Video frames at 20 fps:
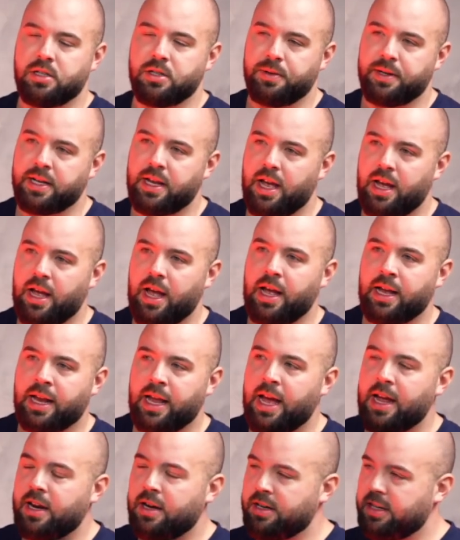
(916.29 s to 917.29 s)
So yeah. I, I
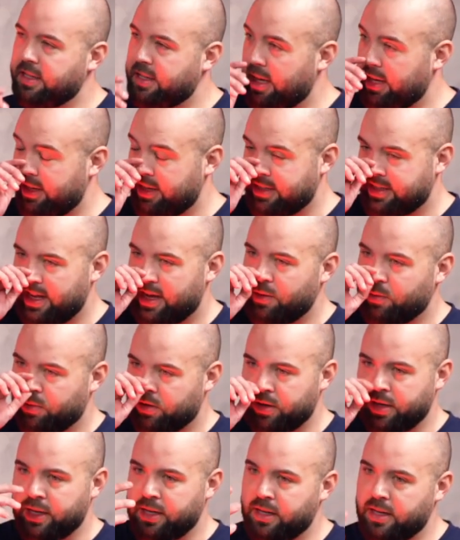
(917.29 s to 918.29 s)
get it. that there's that
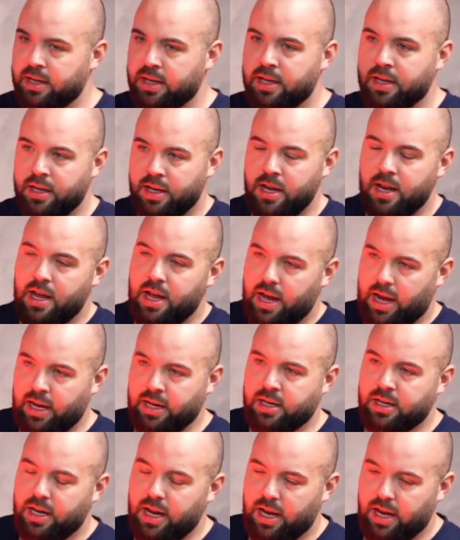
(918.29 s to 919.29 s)
worry, isn't there? i
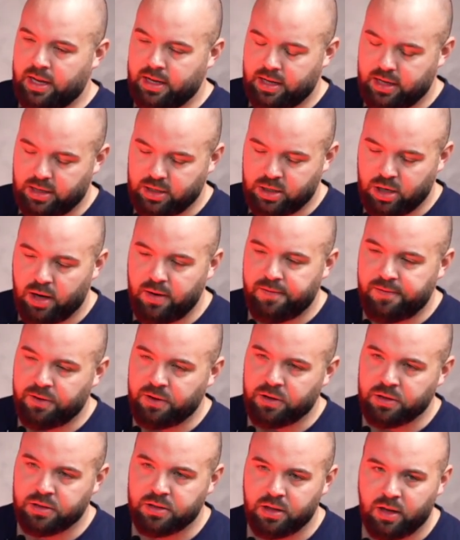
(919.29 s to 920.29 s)
top
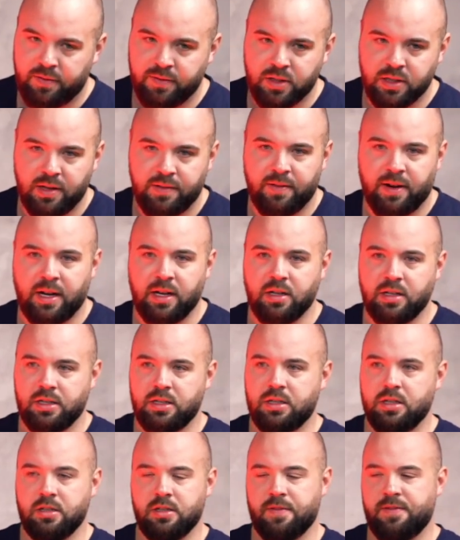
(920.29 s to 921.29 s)
four is obviously vital in
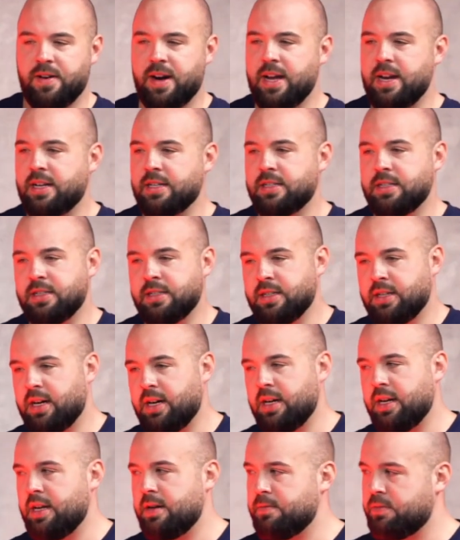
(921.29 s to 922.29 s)
terms of finances and
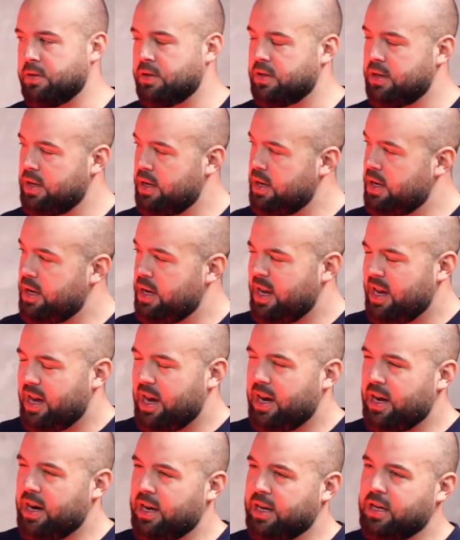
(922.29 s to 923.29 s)
that in it, but
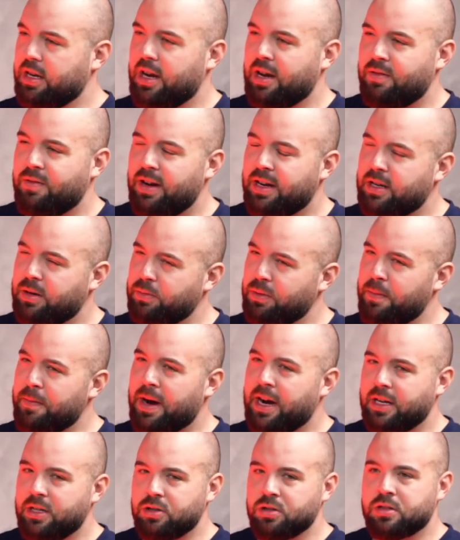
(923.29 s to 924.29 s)
I reckon, I reckon we
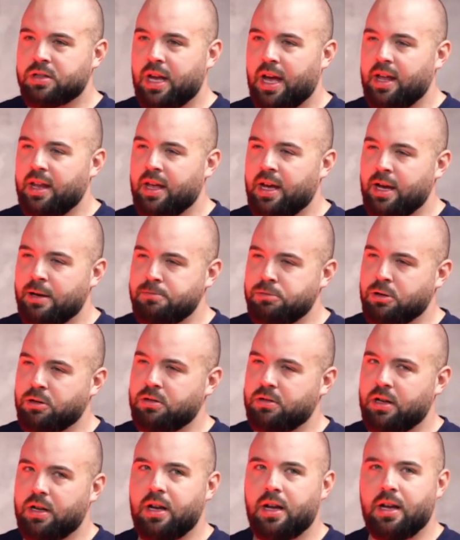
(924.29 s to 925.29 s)
might just get there. But
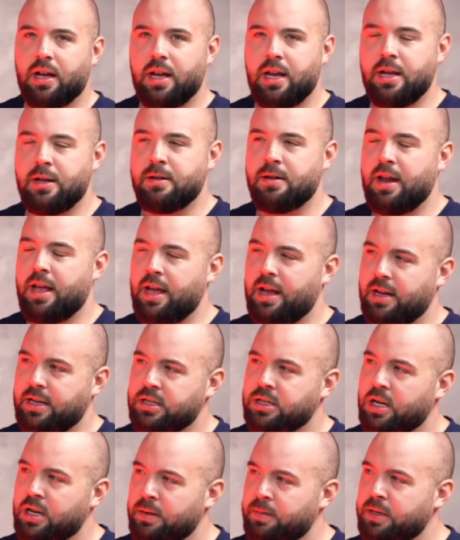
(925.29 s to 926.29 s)
it, it, it's
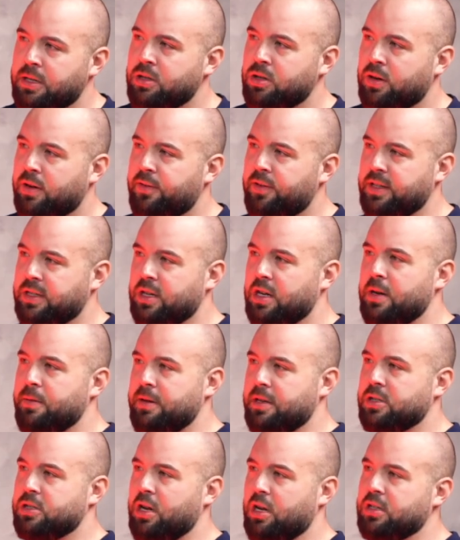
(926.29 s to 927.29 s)
going to be tough. It's going to be
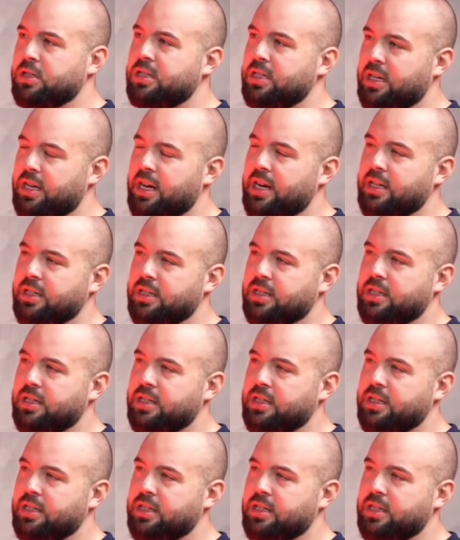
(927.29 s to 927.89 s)
the a weird, slog. The weird end.